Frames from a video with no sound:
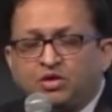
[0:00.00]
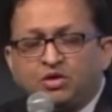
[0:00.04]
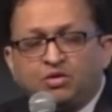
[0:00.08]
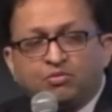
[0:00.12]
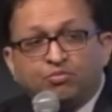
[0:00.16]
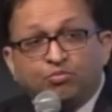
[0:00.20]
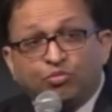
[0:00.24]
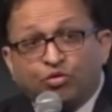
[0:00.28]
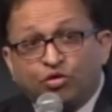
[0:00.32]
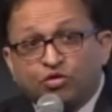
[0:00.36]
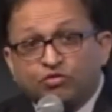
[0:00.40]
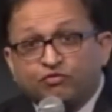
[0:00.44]

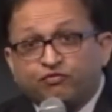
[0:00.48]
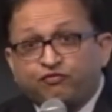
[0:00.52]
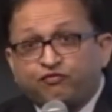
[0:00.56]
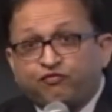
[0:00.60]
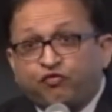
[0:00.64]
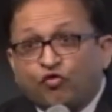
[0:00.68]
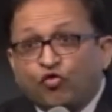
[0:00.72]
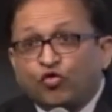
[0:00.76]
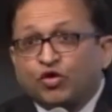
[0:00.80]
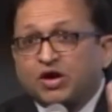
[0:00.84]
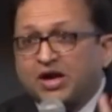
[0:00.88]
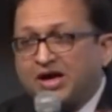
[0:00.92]
More
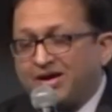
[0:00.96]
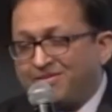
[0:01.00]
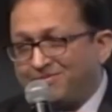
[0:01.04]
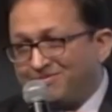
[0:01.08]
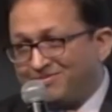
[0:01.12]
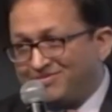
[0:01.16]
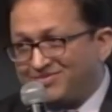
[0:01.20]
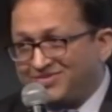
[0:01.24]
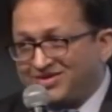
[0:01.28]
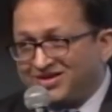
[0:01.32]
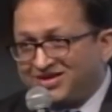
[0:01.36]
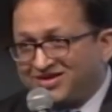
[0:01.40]

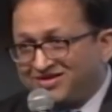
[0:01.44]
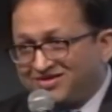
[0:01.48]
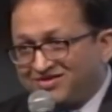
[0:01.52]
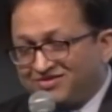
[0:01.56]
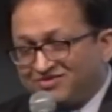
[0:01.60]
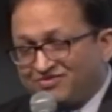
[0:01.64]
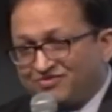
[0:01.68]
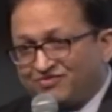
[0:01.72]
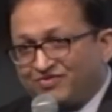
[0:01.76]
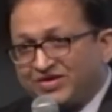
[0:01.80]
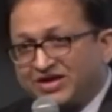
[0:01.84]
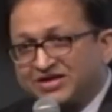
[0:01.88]
forearm,
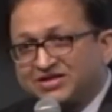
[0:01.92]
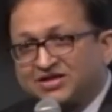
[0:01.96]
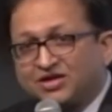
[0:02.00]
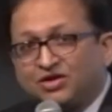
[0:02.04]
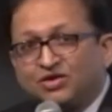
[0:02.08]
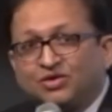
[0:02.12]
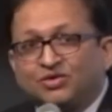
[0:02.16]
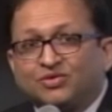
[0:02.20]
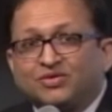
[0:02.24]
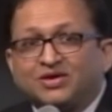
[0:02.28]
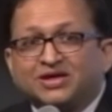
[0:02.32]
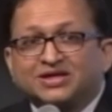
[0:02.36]
where the
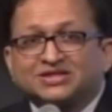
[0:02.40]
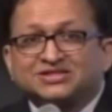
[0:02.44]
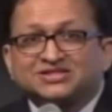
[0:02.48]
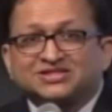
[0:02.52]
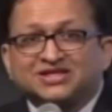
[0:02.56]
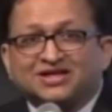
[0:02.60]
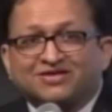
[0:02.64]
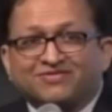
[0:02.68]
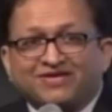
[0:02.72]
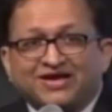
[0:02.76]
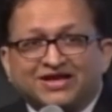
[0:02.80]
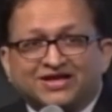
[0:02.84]
lower
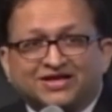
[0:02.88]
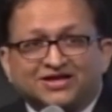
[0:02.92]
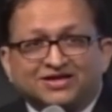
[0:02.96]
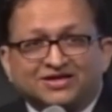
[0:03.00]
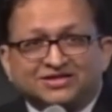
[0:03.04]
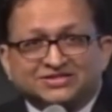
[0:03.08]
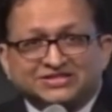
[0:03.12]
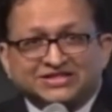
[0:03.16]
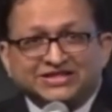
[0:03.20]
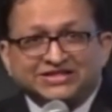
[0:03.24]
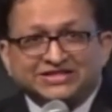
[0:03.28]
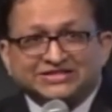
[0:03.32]
cervical
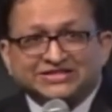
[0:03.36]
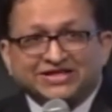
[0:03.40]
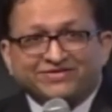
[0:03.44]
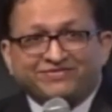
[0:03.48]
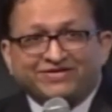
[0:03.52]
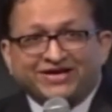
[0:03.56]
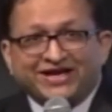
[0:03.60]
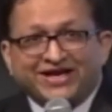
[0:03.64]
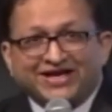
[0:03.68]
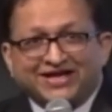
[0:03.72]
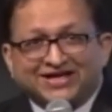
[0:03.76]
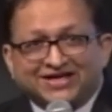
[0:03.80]

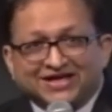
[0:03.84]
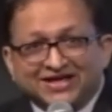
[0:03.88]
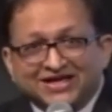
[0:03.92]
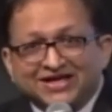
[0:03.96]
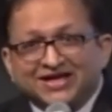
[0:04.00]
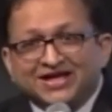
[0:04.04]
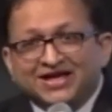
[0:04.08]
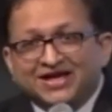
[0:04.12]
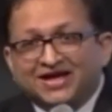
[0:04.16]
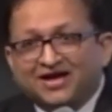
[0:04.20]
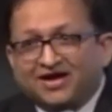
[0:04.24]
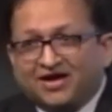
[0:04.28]

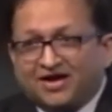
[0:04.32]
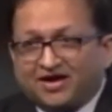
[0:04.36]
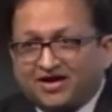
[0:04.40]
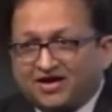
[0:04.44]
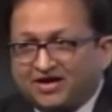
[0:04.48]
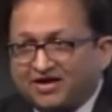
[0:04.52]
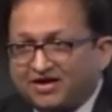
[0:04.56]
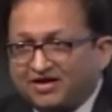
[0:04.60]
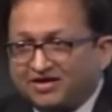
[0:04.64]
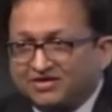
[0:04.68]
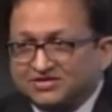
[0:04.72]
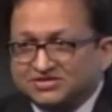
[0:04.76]

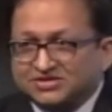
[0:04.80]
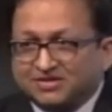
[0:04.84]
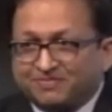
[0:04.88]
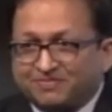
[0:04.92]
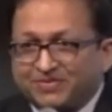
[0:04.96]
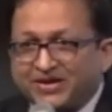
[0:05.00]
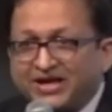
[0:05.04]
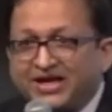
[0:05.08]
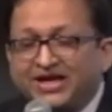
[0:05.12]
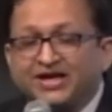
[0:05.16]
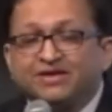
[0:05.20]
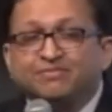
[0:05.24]
C7-8
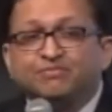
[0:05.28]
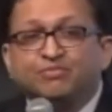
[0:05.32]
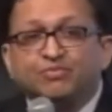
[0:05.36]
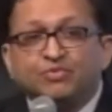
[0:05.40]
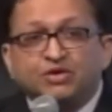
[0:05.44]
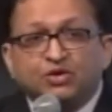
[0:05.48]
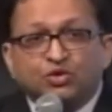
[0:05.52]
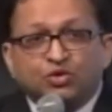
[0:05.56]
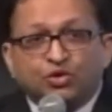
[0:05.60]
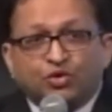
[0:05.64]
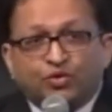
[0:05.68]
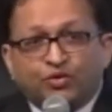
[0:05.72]
supply.
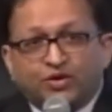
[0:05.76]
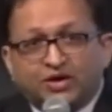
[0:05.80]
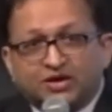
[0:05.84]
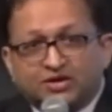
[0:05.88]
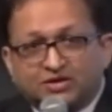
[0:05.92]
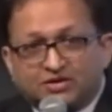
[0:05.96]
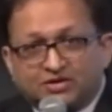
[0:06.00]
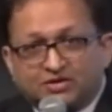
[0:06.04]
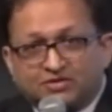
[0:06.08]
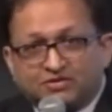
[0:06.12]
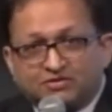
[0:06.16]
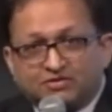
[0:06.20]
Lower
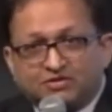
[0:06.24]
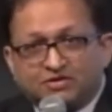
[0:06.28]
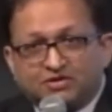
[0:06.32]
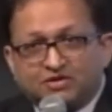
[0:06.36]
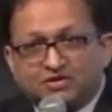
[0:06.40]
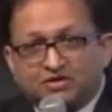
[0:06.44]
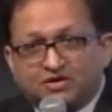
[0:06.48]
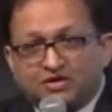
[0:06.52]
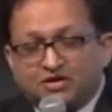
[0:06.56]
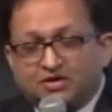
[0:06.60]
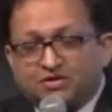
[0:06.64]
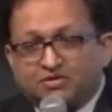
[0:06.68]

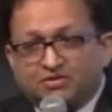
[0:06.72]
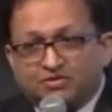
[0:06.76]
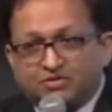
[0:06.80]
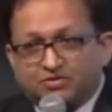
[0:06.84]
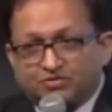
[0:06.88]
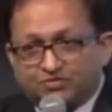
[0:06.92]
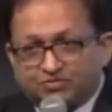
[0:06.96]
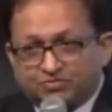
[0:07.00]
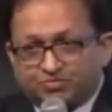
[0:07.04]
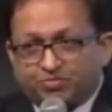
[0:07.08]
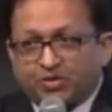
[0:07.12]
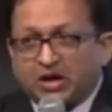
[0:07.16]

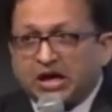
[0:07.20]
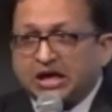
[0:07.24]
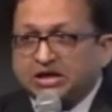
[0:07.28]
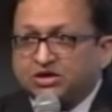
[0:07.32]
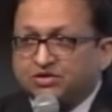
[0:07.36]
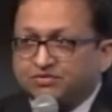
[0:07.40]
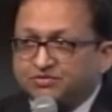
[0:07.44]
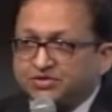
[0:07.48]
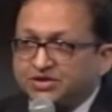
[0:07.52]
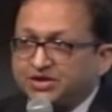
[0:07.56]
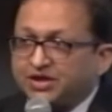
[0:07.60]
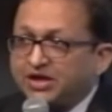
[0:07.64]
part
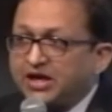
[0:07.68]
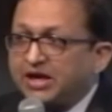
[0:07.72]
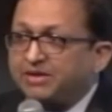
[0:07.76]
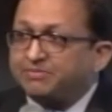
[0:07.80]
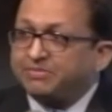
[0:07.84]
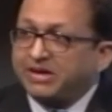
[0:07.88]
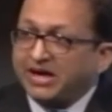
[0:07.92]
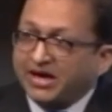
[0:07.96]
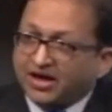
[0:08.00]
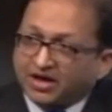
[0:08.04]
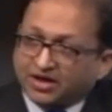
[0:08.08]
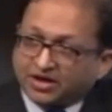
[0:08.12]
of the arm,
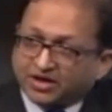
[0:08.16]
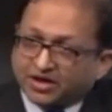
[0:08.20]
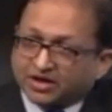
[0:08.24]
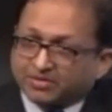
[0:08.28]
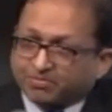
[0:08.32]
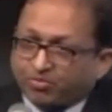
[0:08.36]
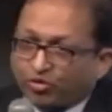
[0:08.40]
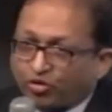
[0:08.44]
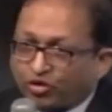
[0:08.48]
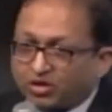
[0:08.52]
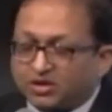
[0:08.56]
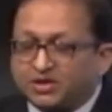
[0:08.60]
ulnar
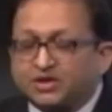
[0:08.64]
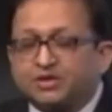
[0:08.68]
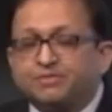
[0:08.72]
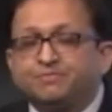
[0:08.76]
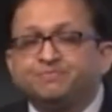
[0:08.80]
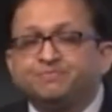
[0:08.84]
border,